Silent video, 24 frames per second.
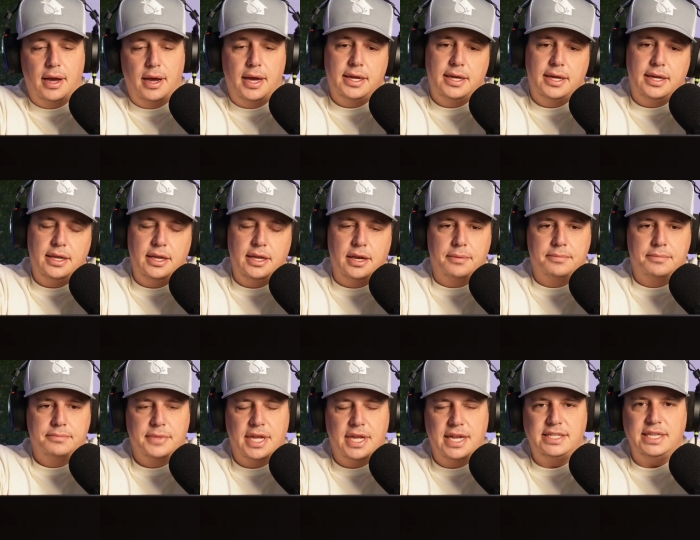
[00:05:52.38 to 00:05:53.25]

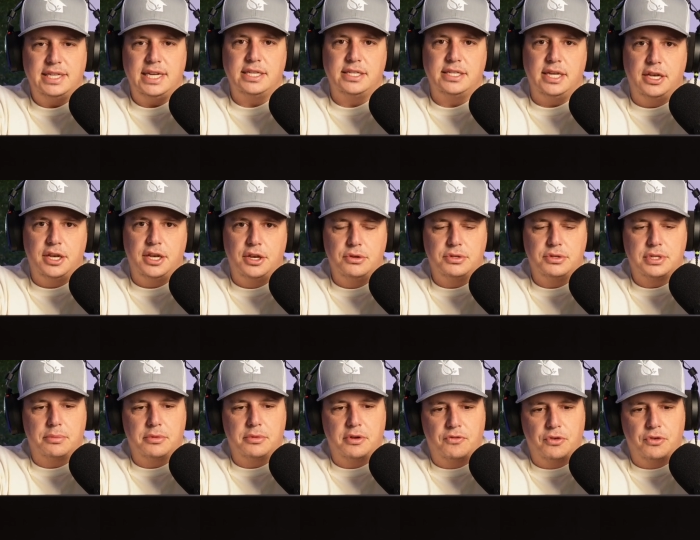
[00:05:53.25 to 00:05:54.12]
it's easy to do
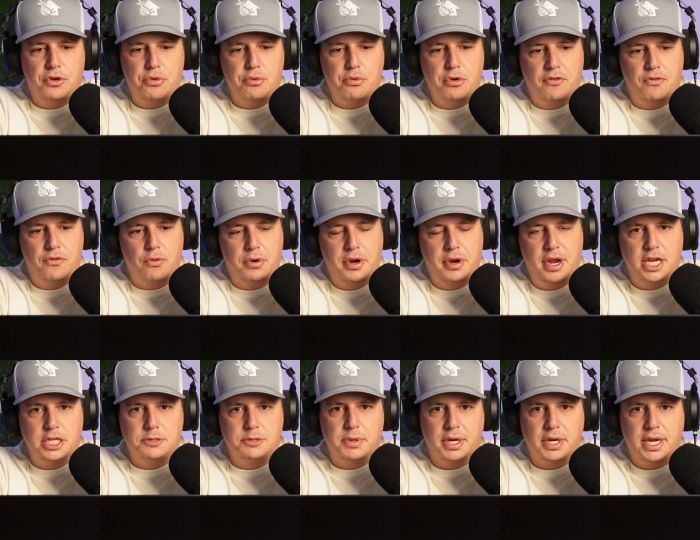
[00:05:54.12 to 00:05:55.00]
something for 3 or 4
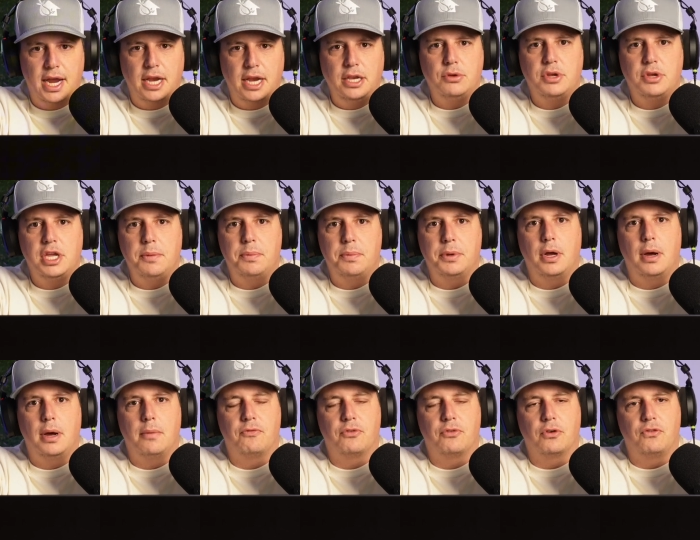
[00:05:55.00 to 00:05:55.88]
days, but can you keep it
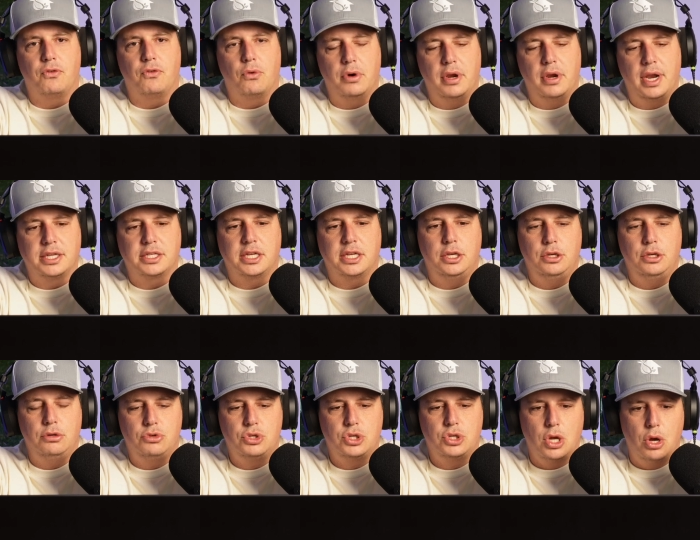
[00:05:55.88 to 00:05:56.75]
up for 40 days? Can you
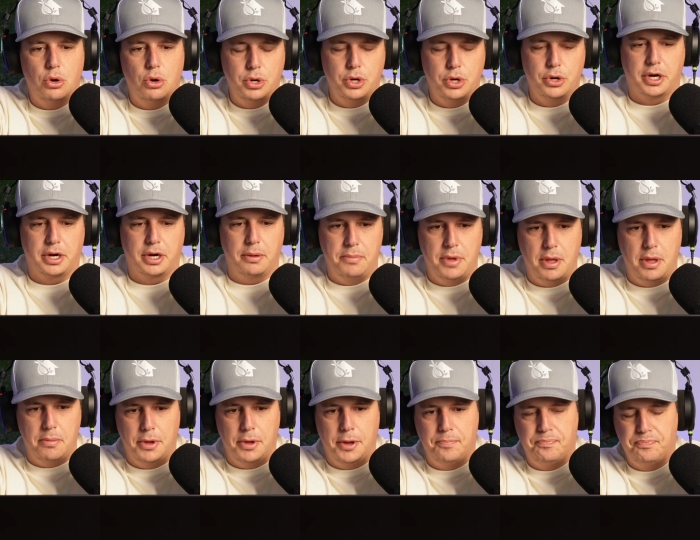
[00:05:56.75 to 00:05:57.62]
show your
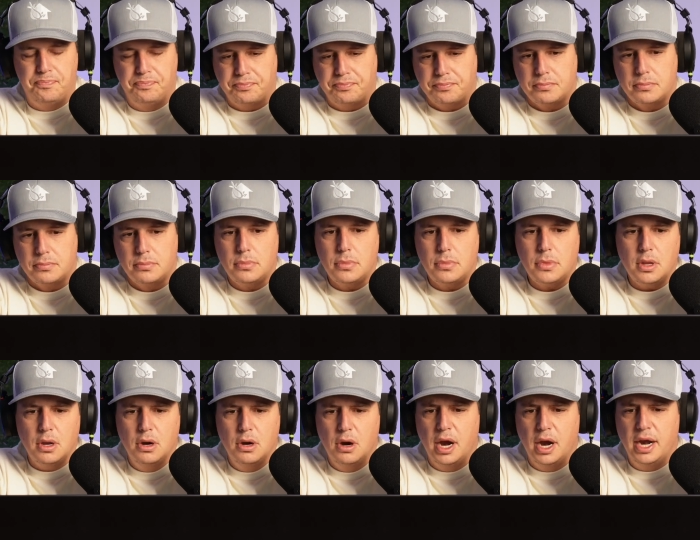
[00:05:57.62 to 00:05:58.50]
commitment?
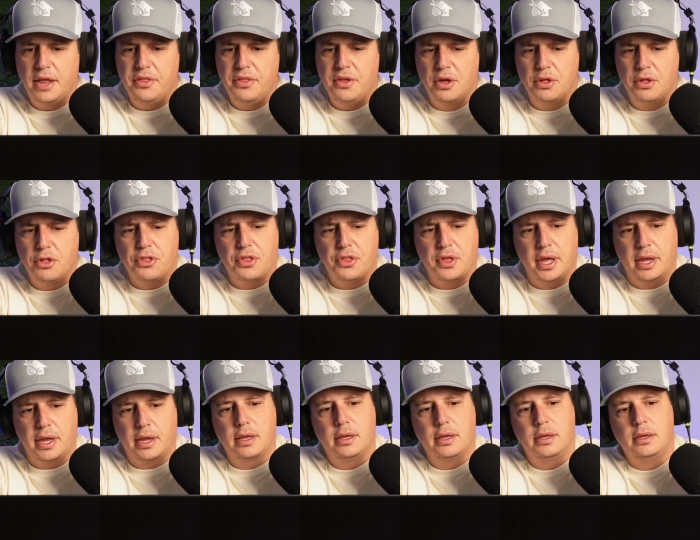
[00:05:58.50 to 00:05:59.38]
All right. And the other
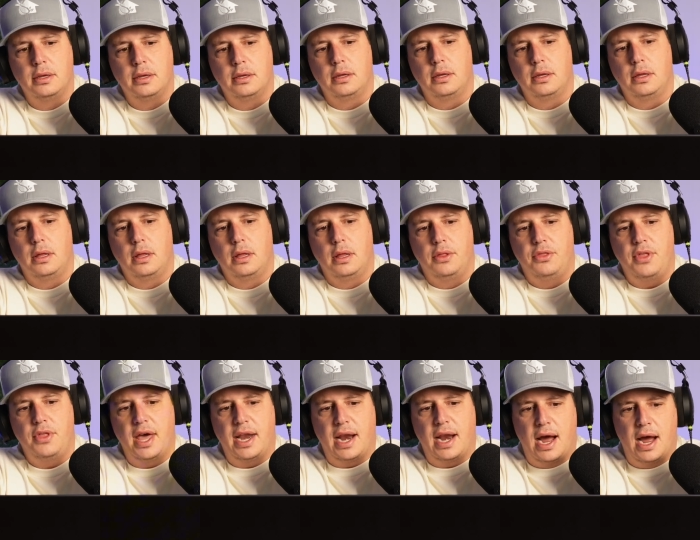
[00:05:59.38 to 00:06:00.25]
thing
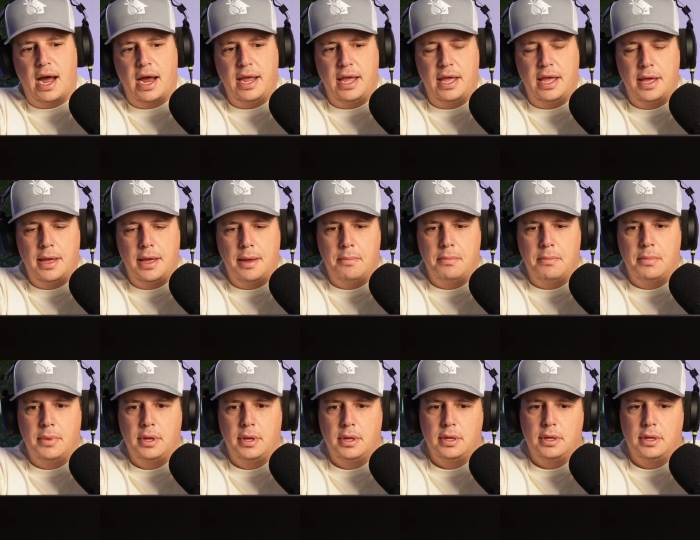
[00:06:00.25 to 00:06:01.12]
that I am
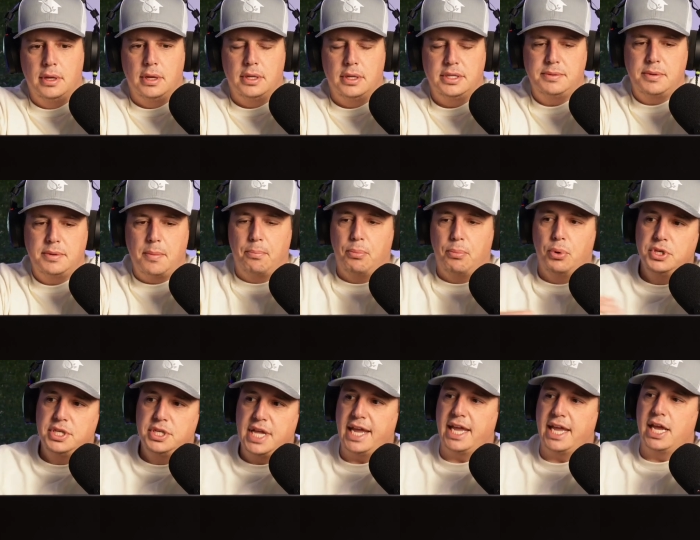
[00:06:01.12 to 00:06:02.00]
taking